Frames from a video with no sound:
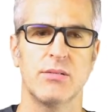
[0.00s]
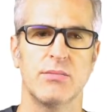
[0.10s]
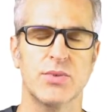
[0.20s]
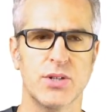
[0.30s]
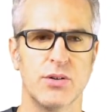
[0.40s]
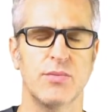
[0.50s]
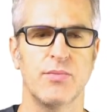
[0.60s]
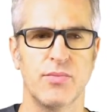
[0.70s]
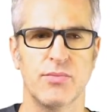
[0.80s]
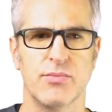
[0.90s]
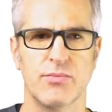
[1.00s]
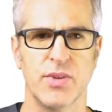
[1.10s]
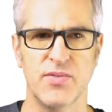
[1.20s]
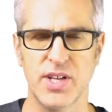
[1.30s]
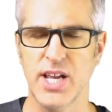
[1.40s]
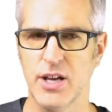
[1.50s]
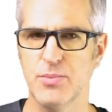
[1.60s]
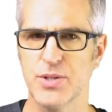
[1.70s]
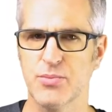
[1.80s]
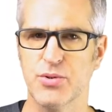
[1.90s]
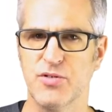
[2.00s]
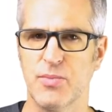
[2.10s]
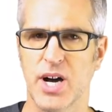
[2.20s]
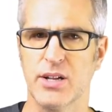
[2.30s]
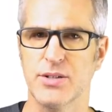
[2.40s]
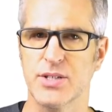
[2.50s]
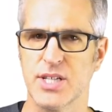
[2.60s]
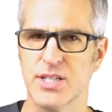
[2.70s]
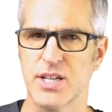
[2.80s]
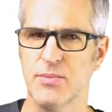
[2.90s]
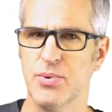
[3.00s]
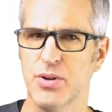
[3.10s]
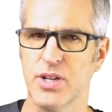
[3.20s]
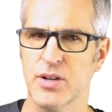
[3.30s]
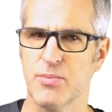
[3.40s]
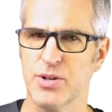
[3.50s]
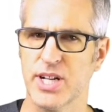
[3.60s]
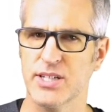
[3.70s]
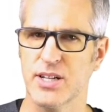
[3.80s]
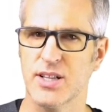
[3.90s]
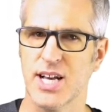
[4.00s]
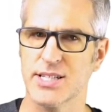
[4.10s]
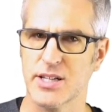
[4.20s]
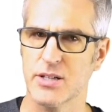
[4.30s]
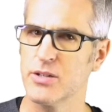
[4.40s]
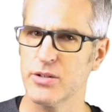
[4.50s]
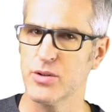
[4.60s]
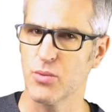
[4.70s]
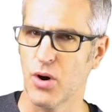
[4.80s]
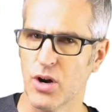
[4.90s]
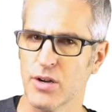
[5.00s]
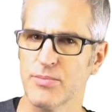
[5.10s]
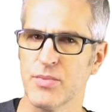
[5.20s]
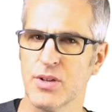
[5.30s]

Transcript: So, if it helps improve models, is inputting a protected class clearly wrong?